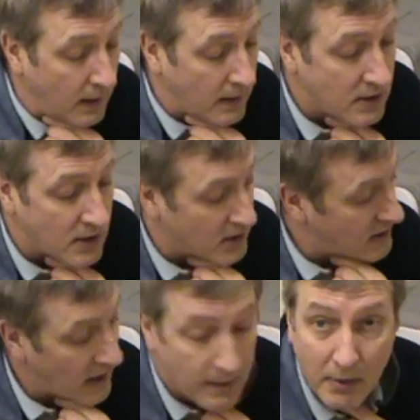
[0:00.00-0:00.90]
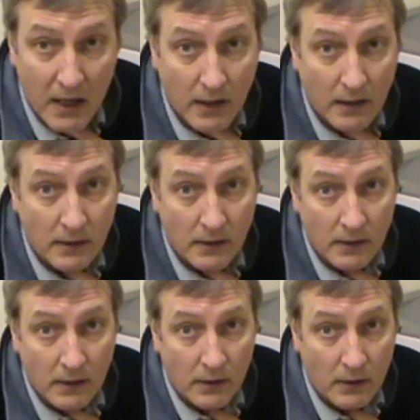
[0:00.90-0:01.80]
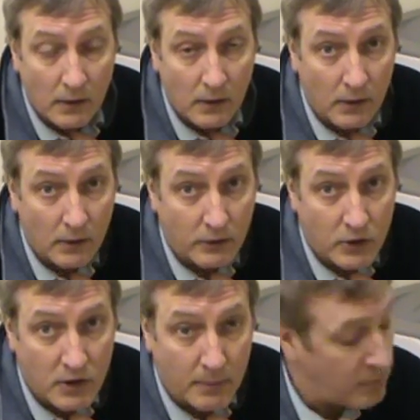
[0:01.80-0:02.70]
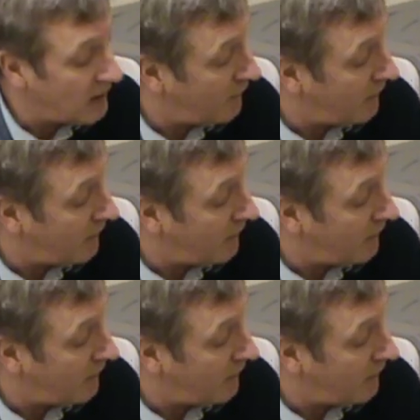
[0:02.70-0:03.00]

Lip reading: this is the second part, or just a brief